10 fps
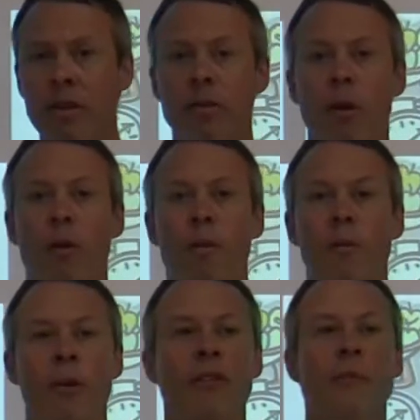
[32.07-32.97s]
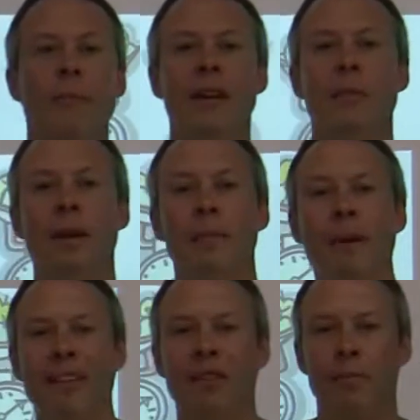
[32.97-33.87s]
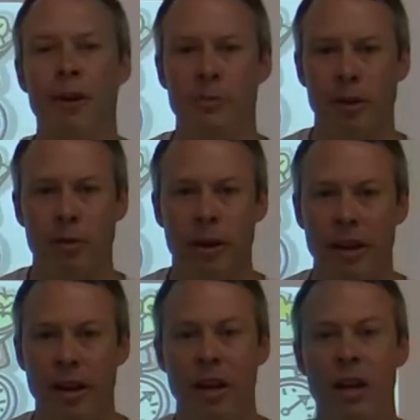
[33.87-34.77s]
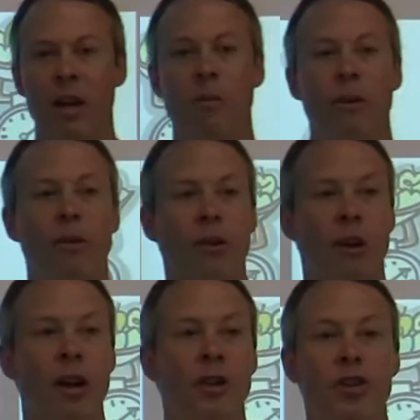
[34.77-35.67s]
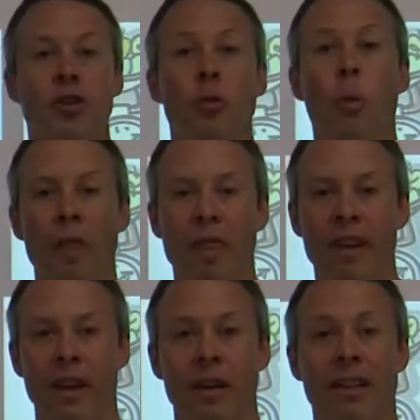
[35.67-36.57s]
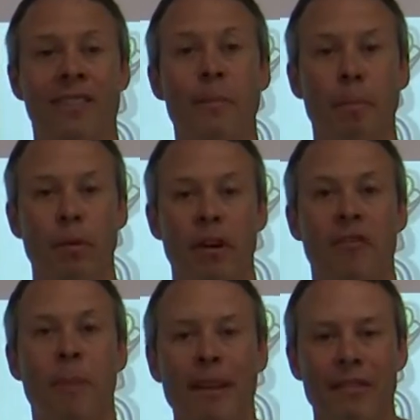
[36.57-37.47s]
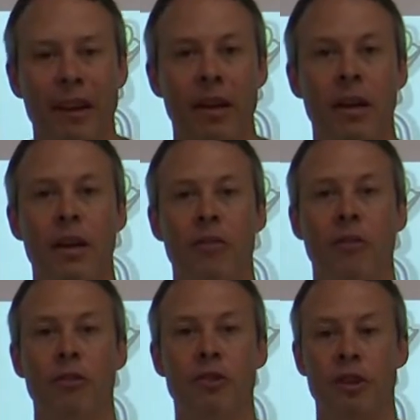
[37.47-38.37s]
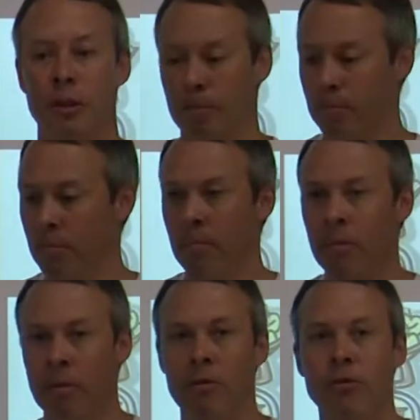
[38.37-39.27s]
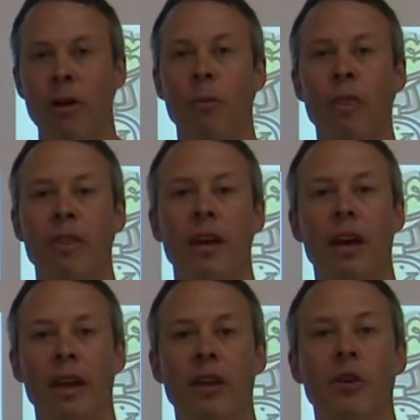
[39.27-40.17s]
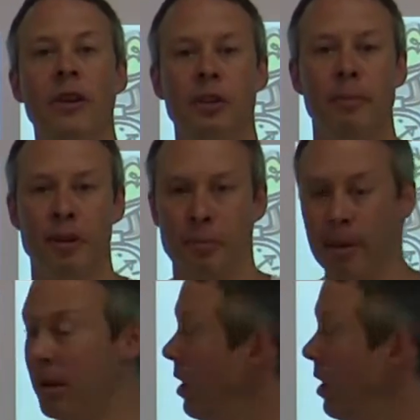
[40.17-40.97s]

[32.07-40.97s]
So, what does it mean to be a basic measurement quantity? Well, you're going to just do one thing. It's simple. It's basic. So you're just going to try one thing and then you get your measurement.